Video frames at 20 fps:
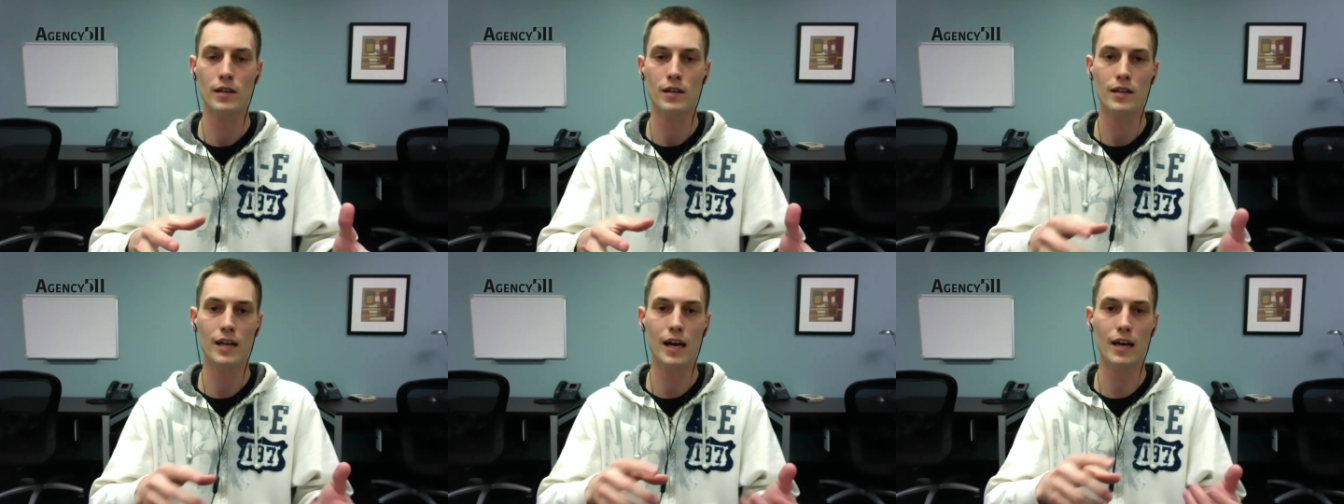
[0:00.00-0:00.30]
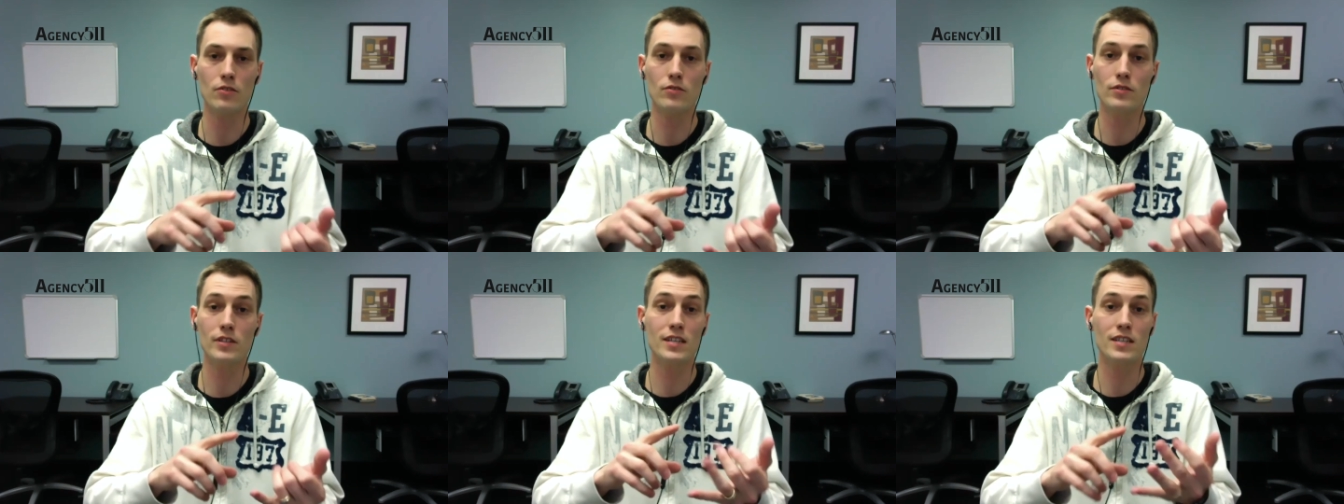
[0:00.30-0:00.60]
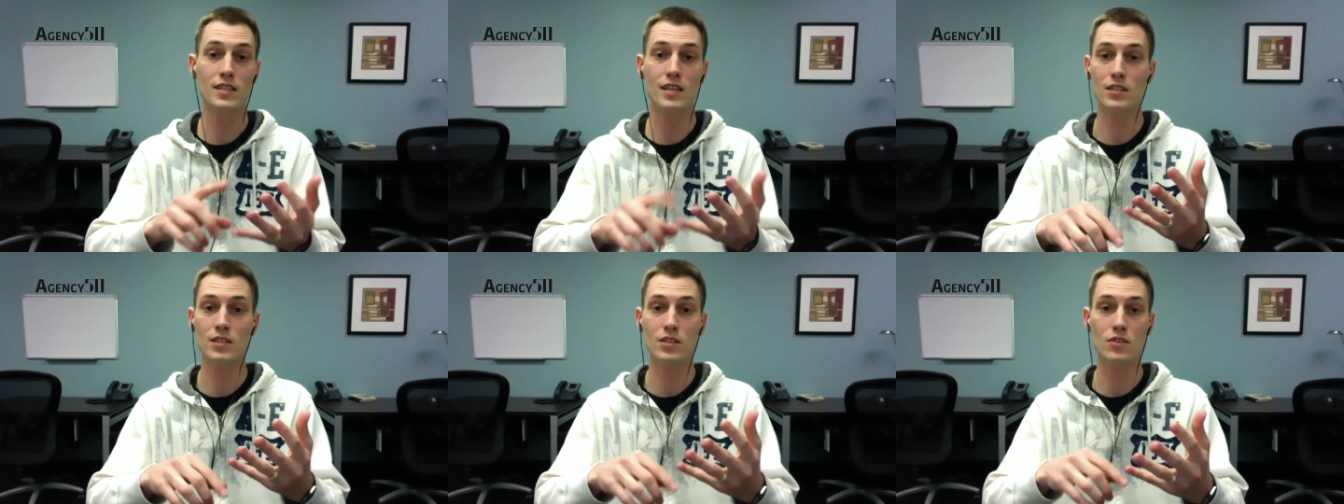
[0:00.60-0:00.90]
not only
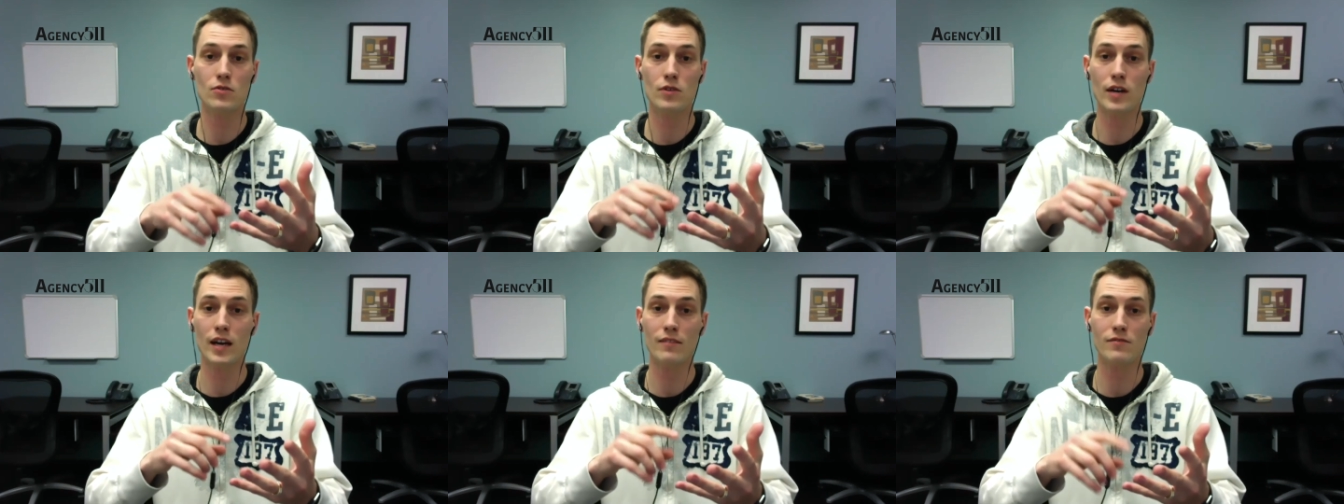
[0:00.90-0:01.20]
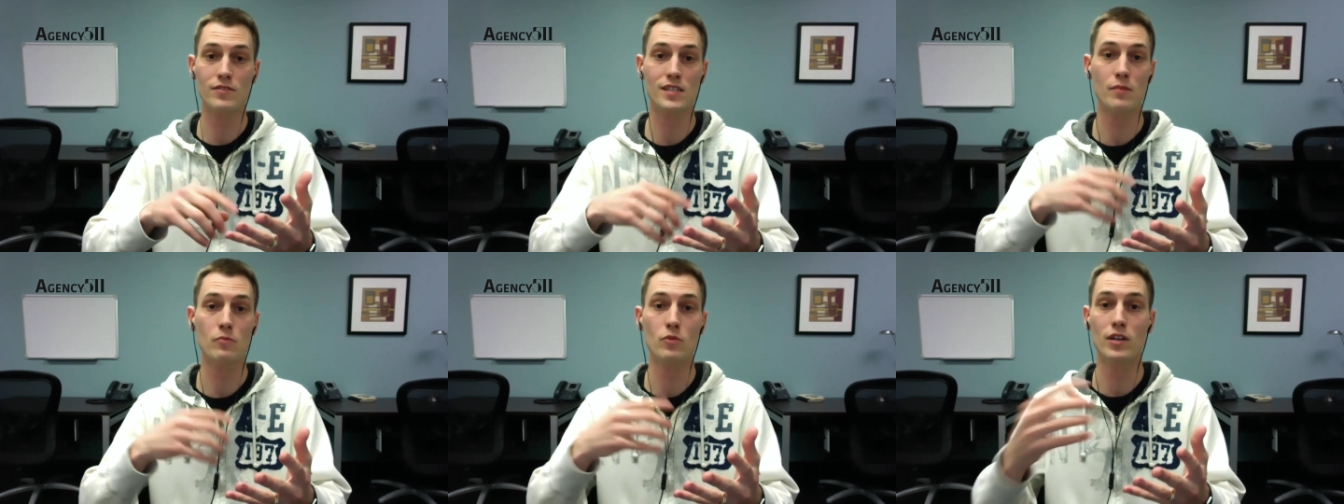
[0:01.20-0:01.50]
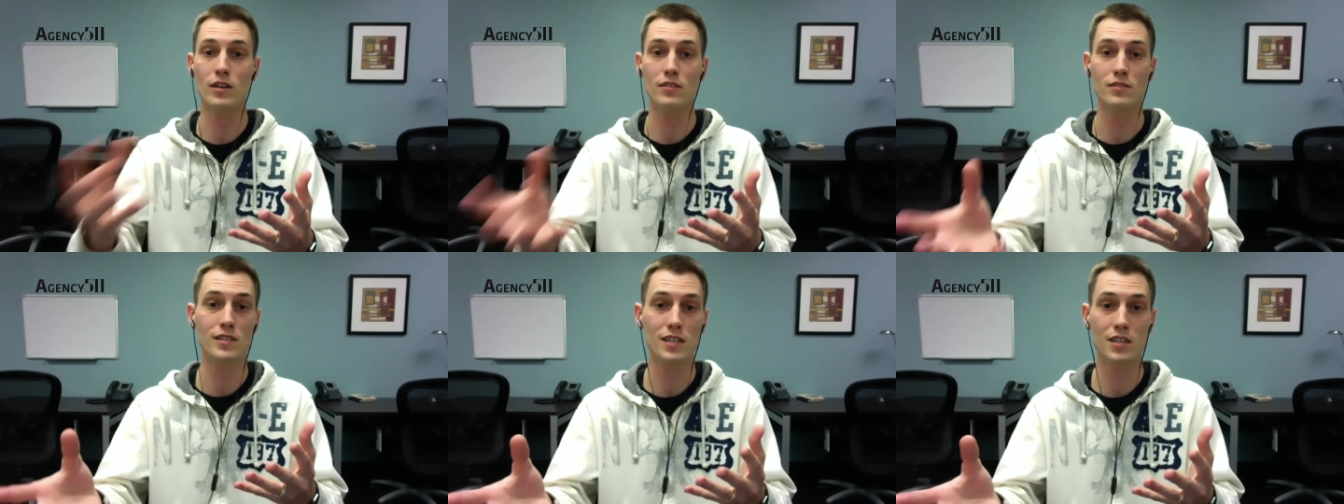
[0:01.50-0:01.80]
can you have someone
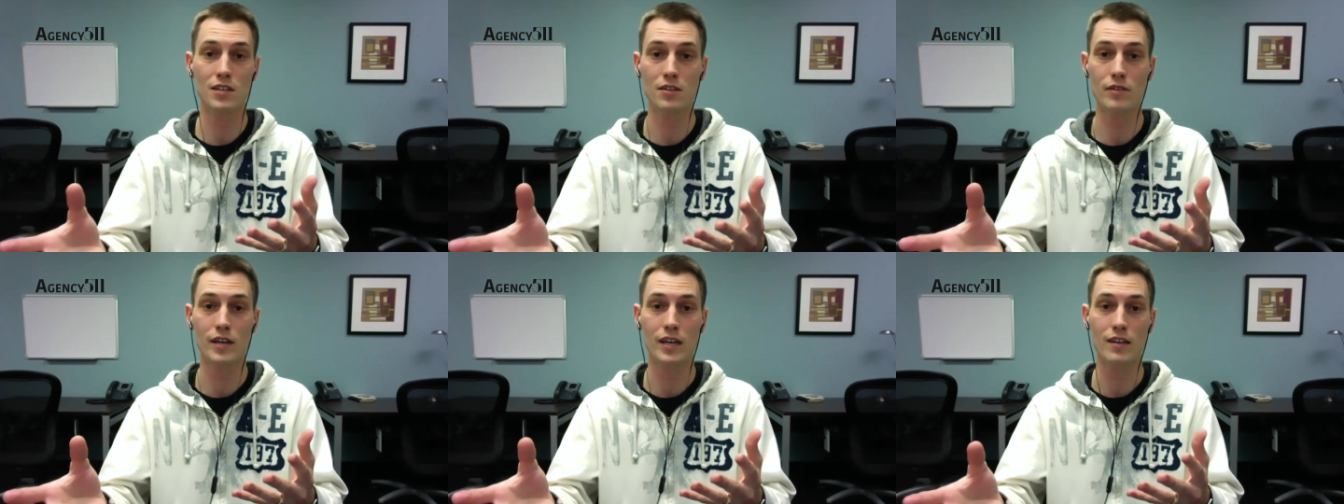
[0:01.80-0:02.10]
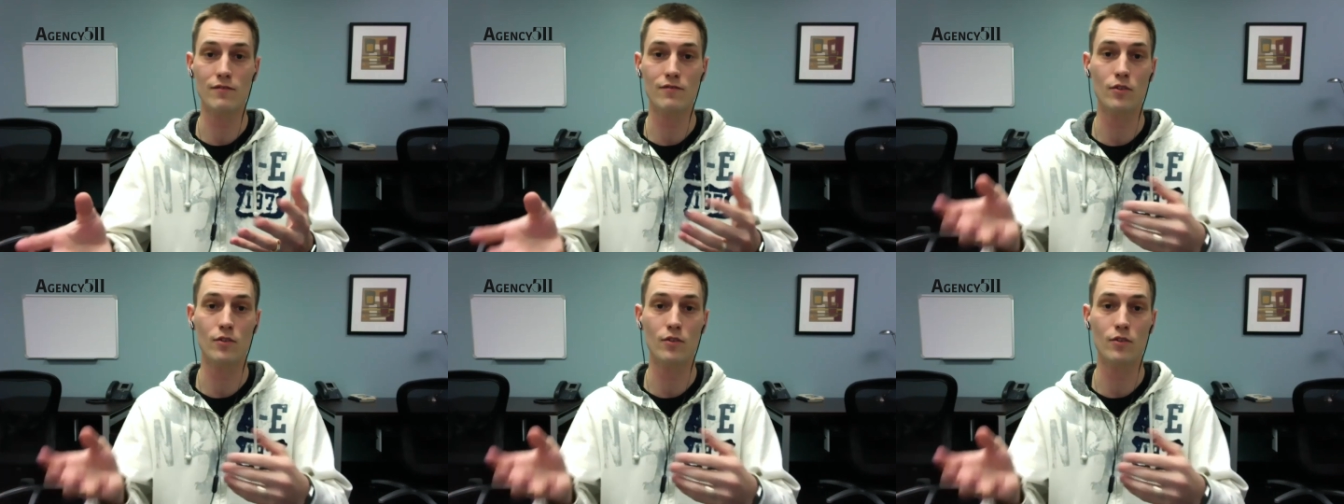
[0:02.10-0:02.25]
else curate it